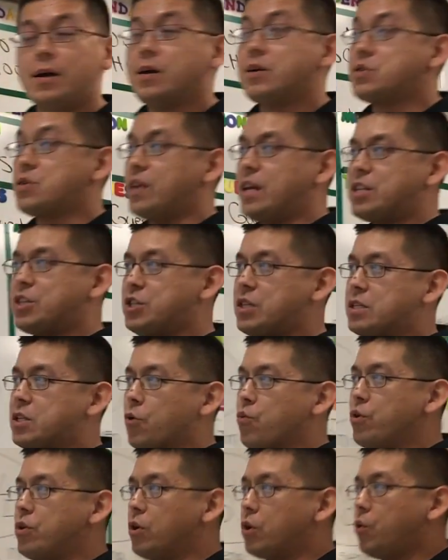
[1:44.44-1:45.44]
So that's just a
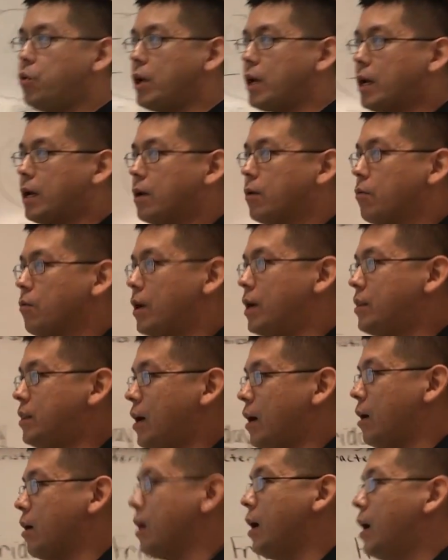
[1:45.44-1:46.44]
real quick right
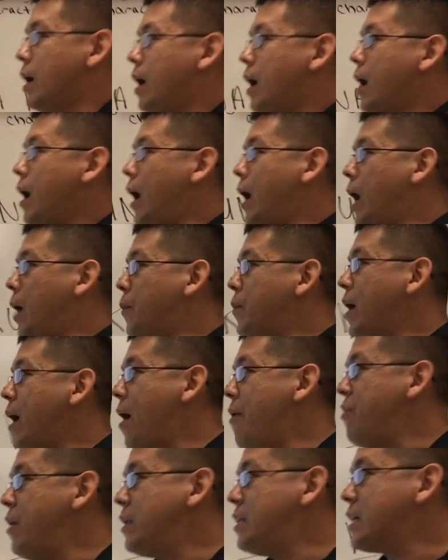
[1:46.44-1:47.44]
there.
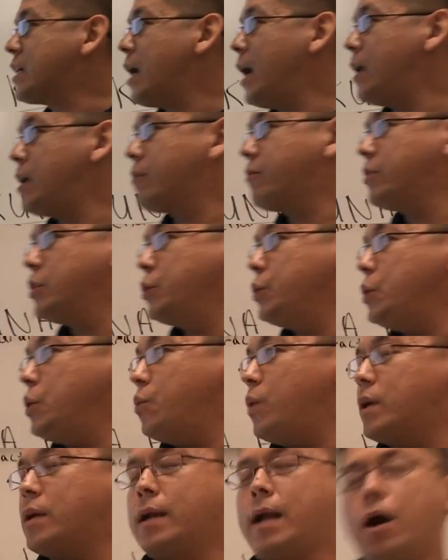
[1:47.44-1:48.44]
And then to kind of clue
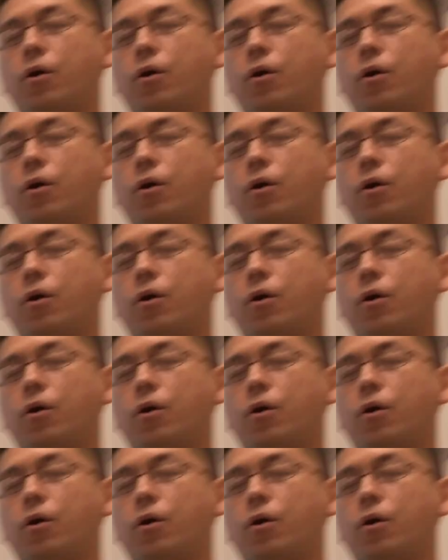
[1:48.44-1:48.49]
you in on